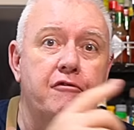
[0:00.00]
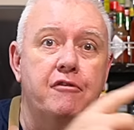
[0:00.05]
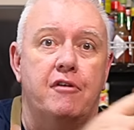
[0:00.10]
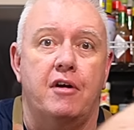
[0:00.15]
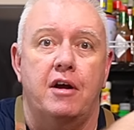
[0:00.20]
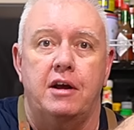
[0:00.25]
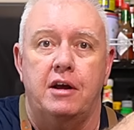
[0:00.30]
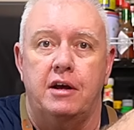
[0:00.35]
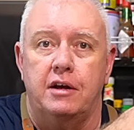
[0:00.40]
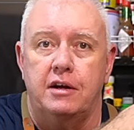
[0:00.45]

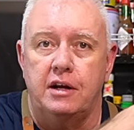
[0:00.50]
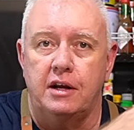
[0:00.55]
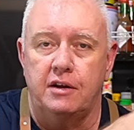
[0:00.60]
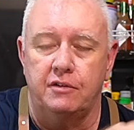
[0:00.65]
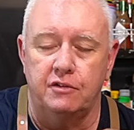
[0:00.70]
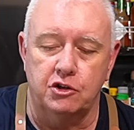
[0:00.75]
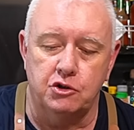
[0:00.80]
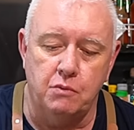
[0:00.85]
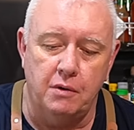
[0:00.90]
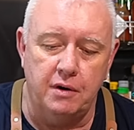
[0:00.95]
fryer, in
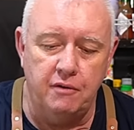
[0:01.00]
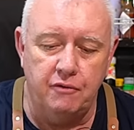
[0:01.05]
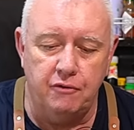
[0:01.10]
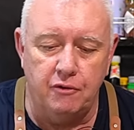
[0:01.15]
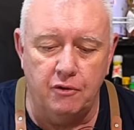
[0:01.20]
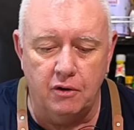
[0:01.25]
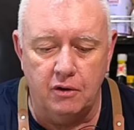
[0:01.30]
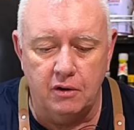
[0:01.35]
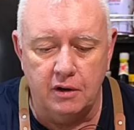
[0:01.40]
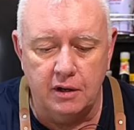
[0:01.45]
the
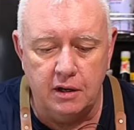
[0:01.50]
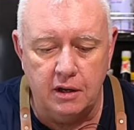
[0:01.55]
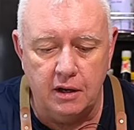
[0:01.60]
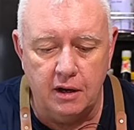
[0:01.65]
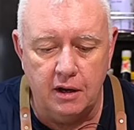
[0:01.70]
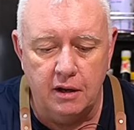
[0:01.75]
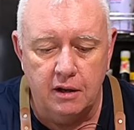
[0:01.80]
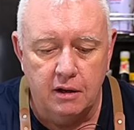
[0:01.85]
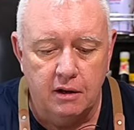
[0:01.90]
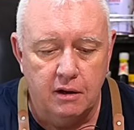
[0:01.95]
twenty-four
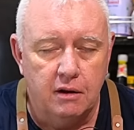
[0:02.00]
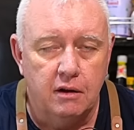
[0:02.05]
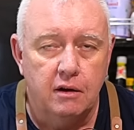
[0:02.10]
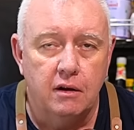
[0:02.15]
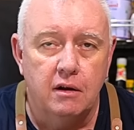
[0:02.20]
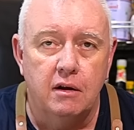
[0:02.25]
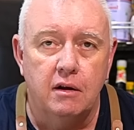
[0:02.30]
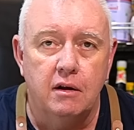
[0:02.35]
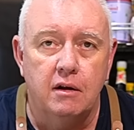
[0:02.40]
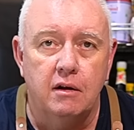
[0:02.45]
litre
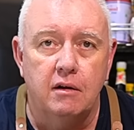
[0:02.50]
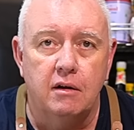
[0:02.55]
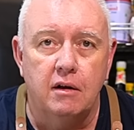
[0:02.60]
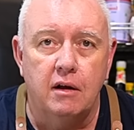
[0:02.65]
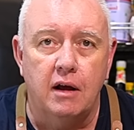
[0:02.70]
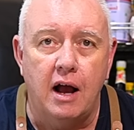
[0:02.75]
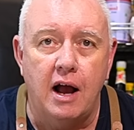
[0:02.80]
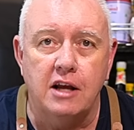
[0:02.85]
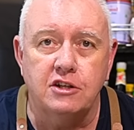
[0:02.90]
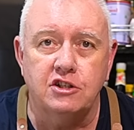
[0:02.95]

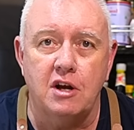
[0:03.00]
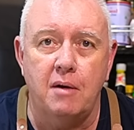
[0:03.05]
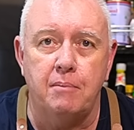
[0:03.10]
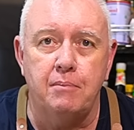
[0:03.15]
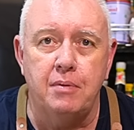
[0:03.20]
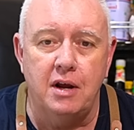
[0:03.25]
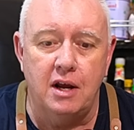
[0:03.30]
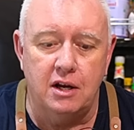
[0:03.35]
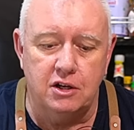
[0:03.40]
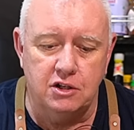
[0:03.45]

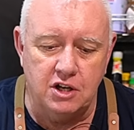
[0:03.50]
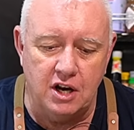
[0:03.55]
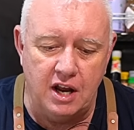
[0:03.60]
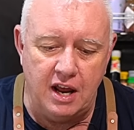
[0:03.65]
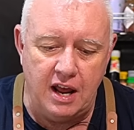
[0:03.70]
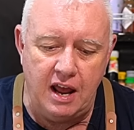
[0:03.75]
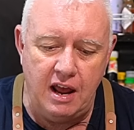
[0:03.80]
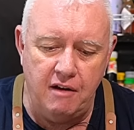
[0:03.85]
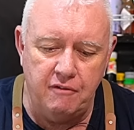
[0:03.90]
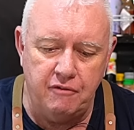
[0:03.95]
HYSapientia
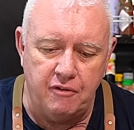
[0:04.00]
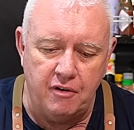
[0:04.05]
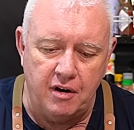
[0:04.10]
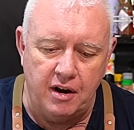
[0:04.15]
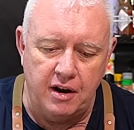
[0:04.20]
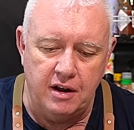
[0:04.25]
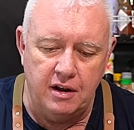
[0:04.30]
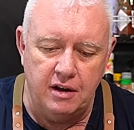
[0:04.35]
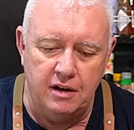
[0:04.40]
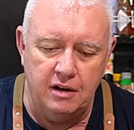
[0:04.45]
air
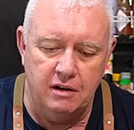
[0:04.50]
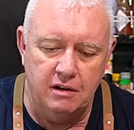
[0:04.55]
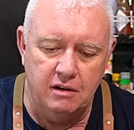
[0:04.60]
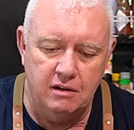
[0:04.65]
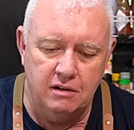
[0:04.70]
fryer.